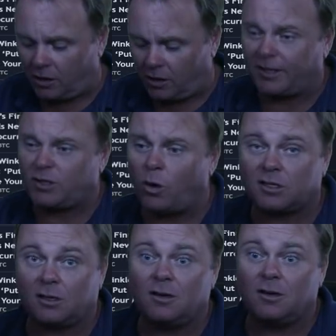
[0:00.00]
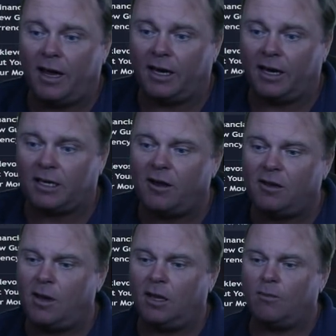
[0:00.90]
That's what's exciting me
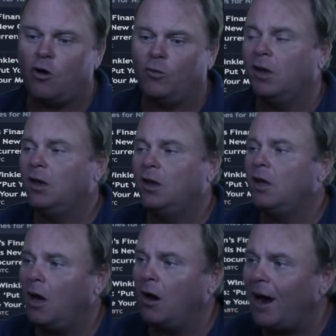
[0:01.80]
at the moment, all right?